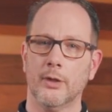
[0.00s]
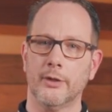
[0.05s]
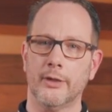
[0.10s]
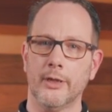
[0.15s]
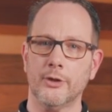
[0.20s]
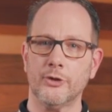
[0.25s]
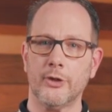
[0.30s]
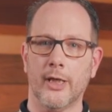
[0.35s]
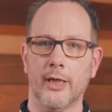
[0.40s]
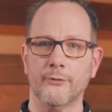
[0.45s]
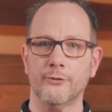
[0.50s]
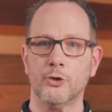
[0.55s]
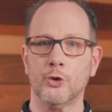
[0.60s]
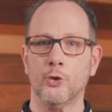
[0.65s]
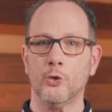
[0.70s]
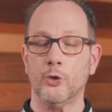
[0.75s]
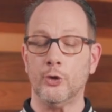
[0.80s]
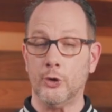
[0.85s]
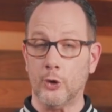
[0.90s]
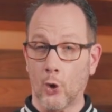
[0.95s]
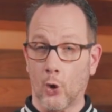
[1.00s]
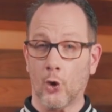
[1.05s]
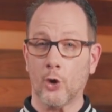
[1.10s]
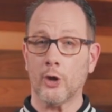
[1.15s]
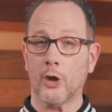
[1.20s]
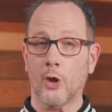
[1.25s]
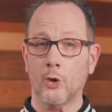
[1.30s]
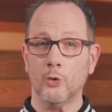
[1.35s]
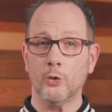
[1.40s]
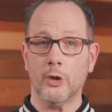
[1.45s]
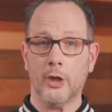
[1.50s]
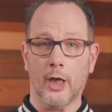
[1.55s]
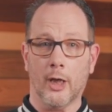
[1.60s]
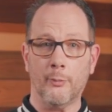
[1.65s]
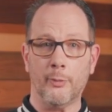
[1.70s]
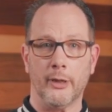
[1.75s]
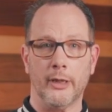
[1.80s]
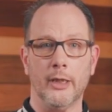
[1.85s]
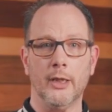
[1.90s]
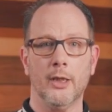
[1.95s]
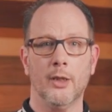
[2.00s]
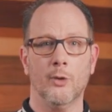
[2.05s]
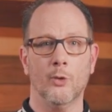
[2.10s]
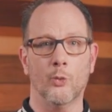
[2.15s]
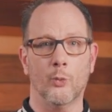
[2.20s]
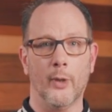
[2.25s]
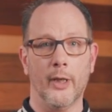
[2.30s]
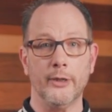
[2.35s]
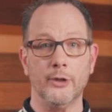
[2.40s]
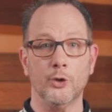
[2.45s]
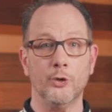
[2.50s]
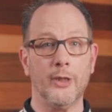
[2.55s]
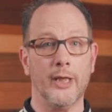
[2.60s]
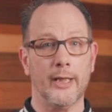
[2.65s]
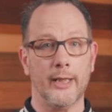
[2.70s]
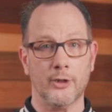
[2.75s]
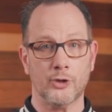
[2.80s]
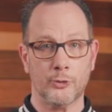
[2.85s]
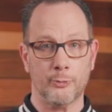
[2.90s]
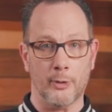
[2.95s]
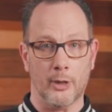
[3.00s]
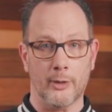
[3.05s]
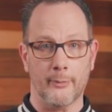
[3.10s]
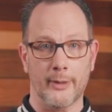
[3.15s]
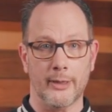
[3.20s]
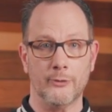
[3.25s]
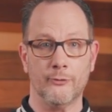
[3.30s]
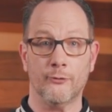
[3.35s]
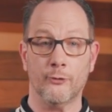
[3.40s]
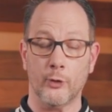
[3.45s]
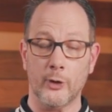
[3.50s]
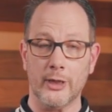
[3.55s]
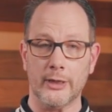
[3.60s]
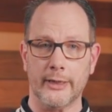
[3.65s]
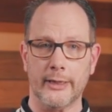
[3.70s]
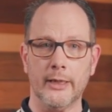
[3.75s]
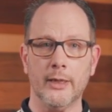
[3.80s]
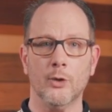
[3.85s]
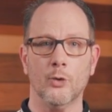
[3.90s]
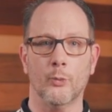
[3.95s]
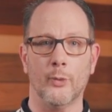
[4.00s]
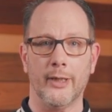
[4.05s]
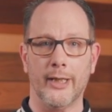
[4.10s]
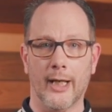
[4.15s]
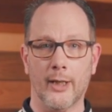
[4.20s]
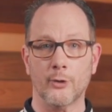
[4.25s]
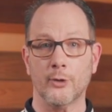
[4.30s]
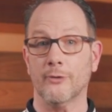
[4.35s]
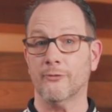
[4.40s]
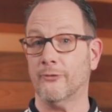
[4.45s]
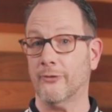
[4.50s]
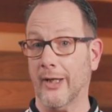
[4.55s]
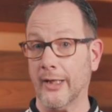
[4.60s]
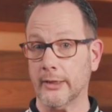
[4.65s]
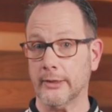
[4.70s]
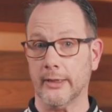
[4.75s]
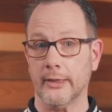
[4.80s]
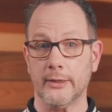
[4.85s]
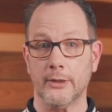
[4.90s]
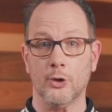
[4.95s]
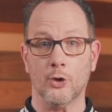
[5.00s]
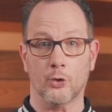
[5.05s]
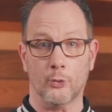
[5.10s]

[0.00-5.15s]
This gives you your own copy where you can experiment freely without affecting the